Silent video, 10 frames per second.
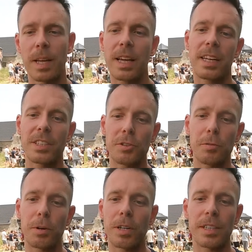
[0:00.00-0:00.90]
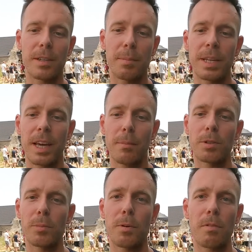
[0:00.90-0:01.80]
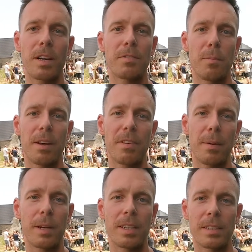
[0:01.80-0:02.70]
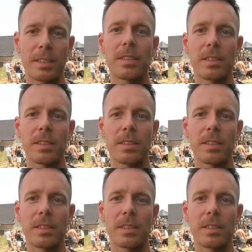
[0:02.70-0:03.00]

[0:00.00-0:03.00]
and get rewarded and being able to provide for my family.